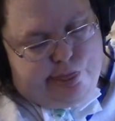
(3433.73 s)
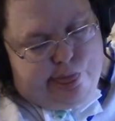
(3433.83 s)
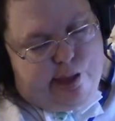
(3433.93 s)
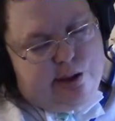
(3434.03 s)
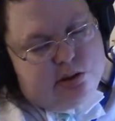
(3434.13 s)

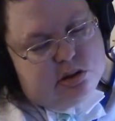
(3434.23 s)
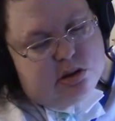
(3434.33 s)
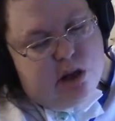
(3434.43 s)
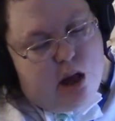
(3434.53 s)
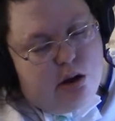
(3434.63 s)

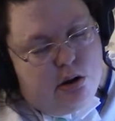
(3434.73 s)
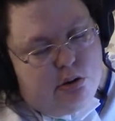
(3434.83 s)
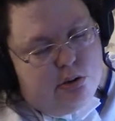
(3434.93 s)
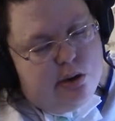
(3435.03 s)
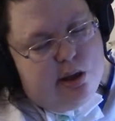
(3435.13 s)

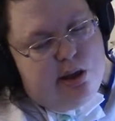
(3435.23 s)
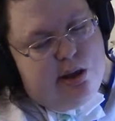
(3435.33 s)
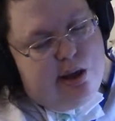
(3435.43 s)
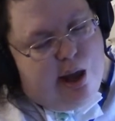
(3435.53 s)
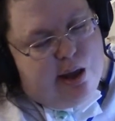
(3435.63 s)
So,
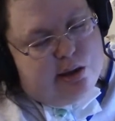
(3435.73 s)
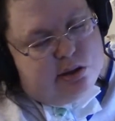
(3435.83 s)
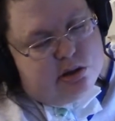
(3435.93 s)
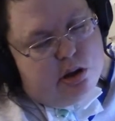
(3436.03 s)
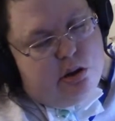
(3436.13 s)

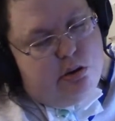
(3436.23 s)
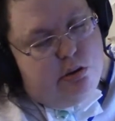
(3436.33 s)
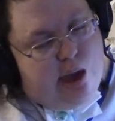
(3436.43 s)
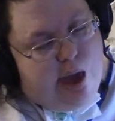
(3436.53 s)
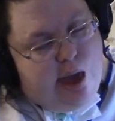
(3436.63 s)
yes,
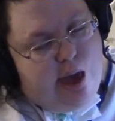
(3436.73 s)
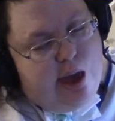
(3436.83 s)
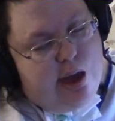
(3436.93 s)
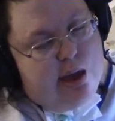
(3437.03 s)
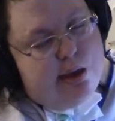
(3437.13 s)

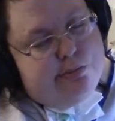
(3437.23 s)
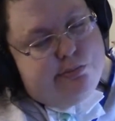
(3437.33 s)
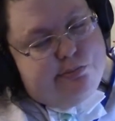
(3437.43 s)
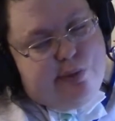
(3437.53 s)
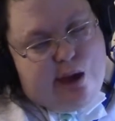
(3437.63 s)
okay,
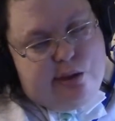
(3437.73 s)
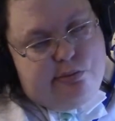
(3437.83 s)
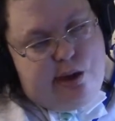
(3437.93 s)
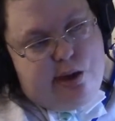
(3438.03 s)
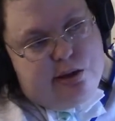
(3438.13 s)

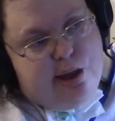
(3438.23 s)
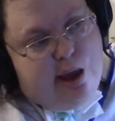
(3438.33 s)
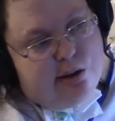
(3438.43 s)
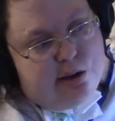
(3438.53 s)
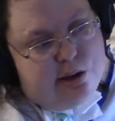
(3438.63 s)
maybe
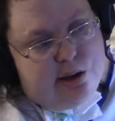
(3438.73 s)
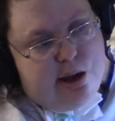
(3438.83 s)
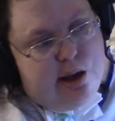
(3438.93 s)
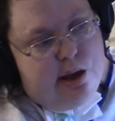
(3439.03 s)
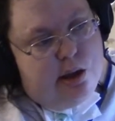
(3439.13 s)

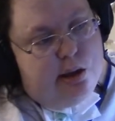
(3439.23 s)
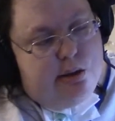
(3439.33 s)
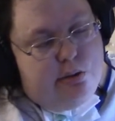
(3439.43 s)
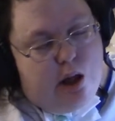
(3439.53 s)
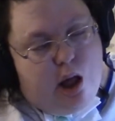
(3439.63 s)
technically
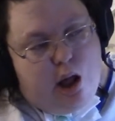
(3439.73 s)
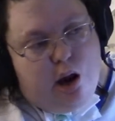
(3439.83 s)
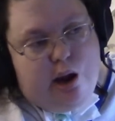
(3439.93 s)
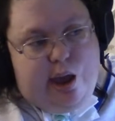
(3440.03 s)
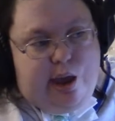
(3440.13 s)
you
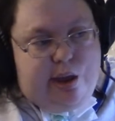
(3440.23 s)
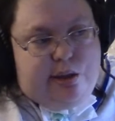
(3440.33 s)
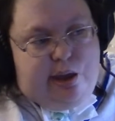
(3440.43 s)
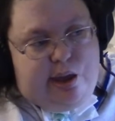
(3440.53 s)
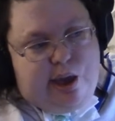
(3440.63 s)
are
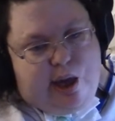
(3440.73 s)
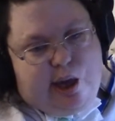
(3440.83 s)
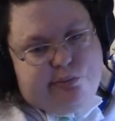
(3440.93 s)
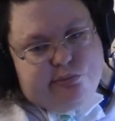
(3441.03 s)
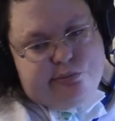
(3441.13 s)

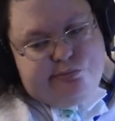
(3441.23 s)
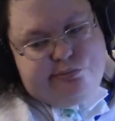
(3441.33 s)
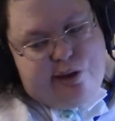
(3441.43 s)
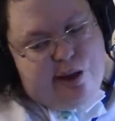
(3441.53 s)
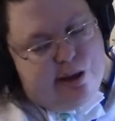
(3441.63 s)
handicapped,
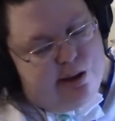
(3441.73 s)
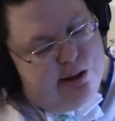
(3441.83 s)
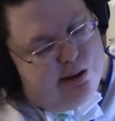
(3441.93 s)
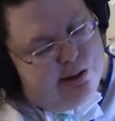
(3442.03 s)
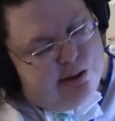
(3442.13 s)
but
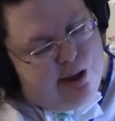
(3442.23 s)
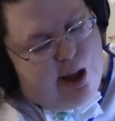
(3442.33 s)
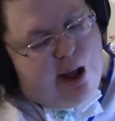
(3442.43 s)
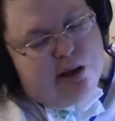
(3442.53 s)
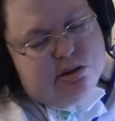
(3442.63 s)

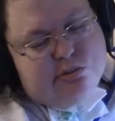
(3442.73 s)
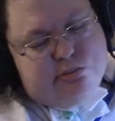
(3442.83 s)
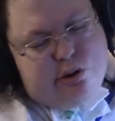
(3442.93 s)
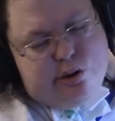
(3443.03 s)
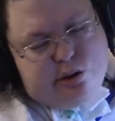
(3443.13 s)
as a
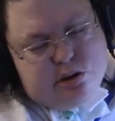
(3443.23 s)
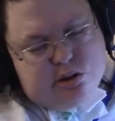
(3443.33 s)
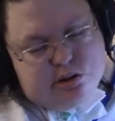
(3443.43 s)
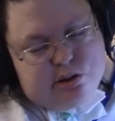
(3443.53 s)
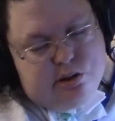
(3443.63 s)

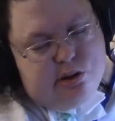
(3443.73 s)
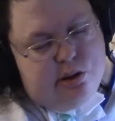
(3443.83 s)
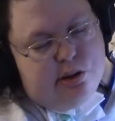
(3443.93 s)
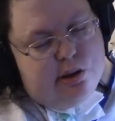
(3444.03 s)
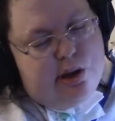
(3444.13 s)
person
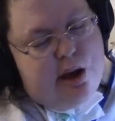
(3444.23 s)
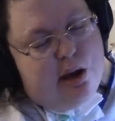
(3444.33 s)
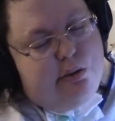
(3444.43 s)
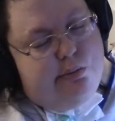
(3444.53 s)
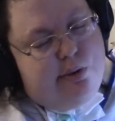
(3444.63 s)

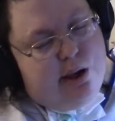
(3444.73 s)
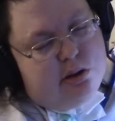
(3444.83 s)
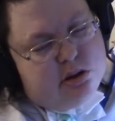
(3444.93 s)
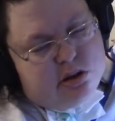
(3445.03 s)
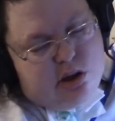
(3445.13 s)
in a
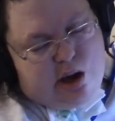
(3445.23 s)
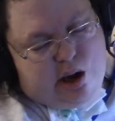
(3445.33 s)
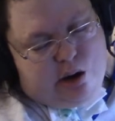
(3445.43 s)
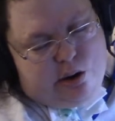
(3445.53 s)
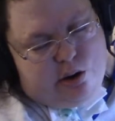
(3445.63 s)

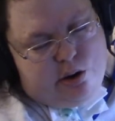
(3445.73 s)
wheelchair,